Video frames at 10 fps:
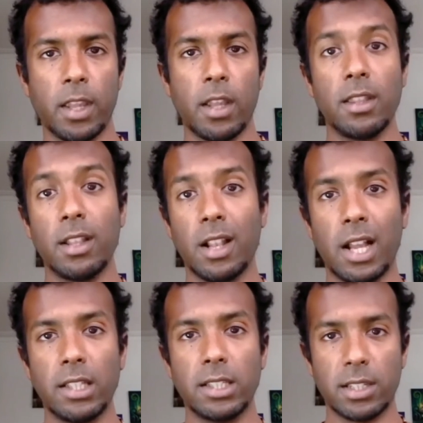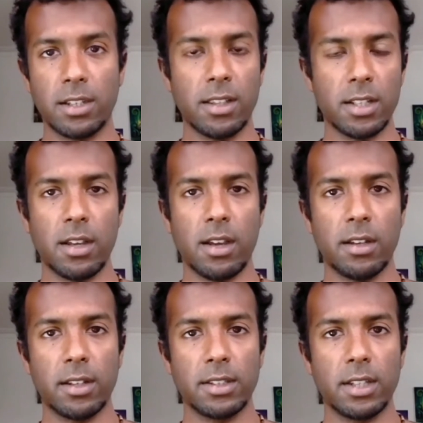the light and the
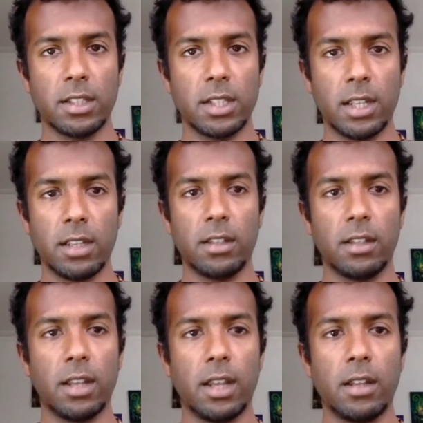dark, essentially, okay?